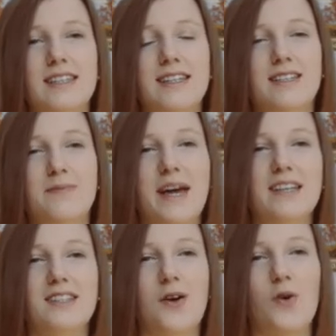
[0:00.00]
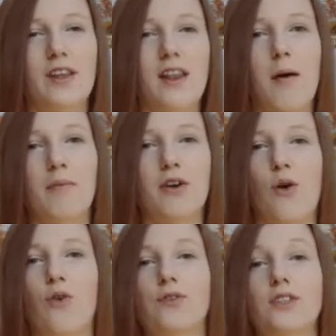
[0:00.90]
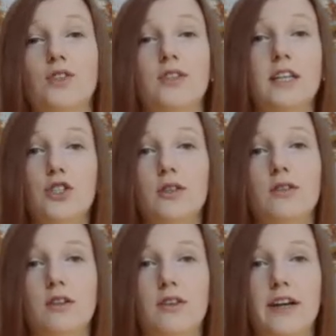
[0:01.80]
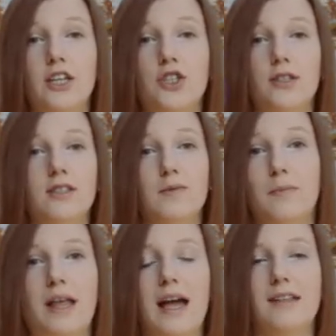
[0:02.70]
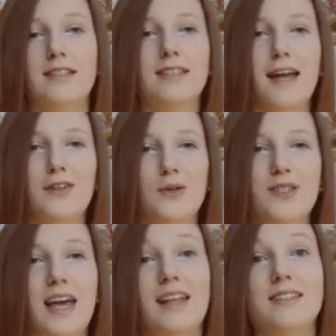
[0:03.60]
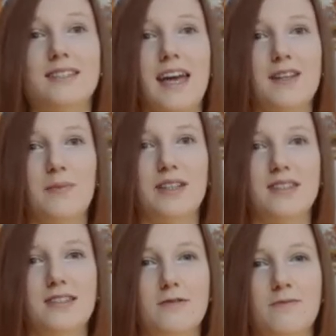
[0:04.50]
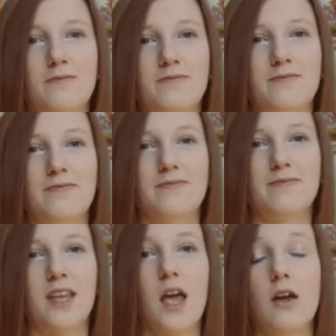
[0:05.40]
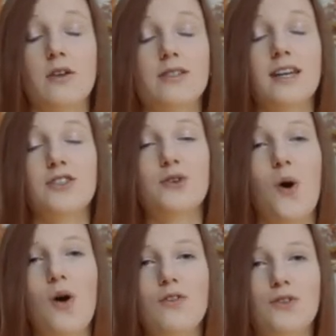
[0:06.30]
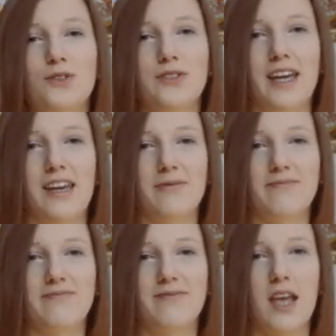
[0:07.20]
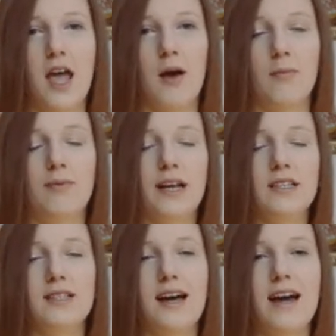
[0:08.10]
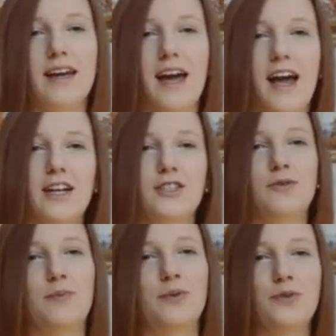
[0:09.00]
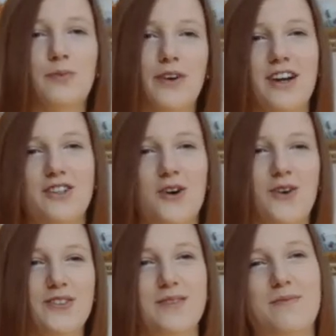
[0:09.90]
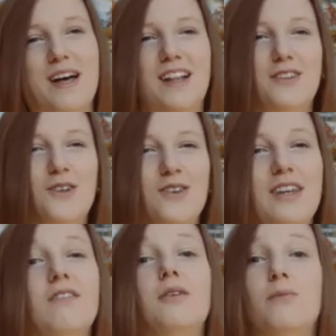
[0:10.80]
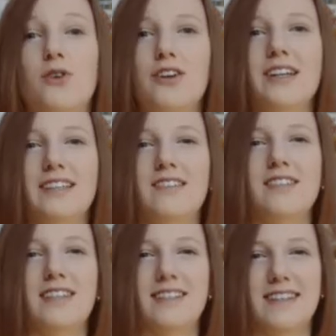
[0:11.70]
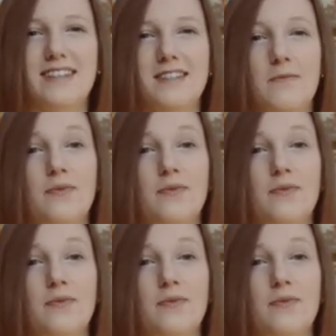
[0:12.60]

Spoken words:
is based on a number of international declarations, plans, statutes and statements. That's all for today. Press like and put pressure on the bell to learn even more interesting things.